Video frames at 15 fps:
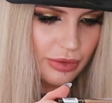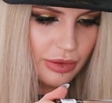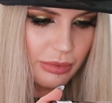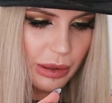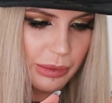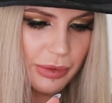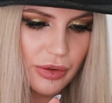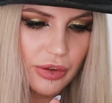
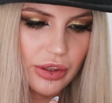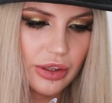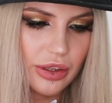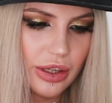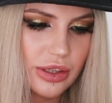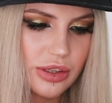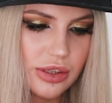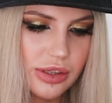Might be really
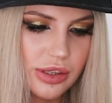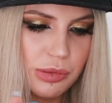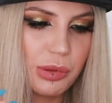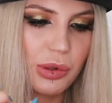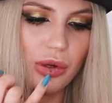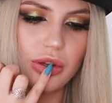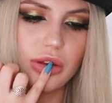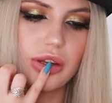nice just to
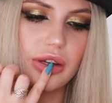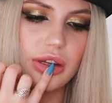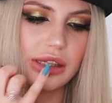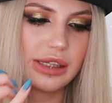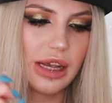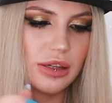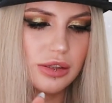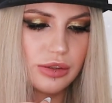put on the
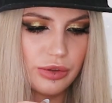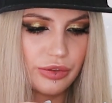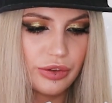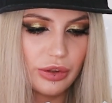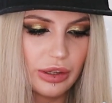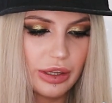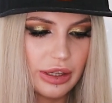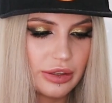center of
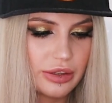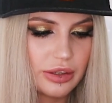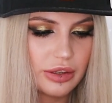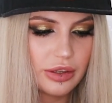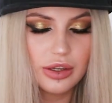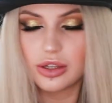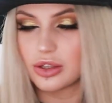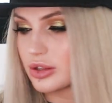your lid,
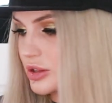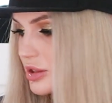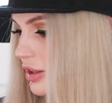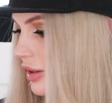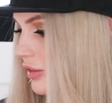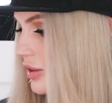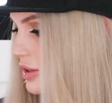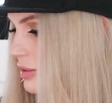just to
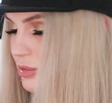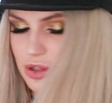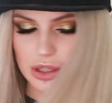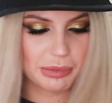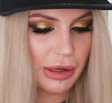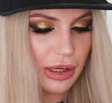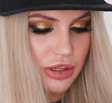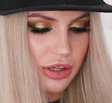give it some
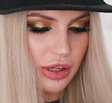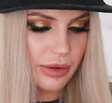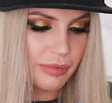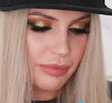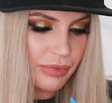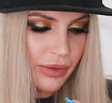dimension.